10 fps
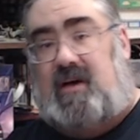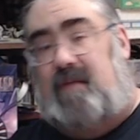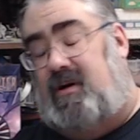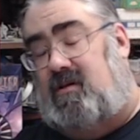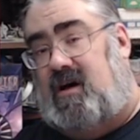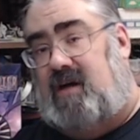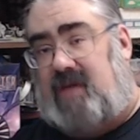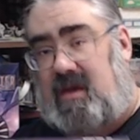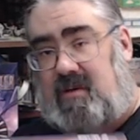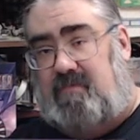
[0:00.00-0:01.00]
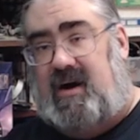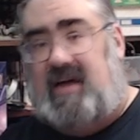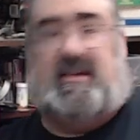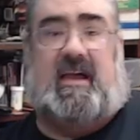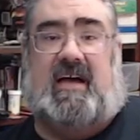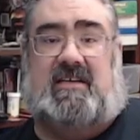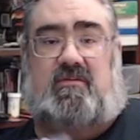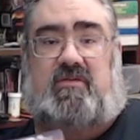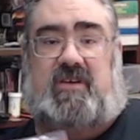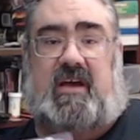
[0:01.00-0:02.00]
Bellhop Gaming Podcast,
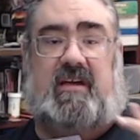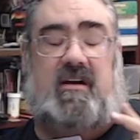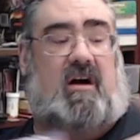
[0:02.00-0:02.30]
which I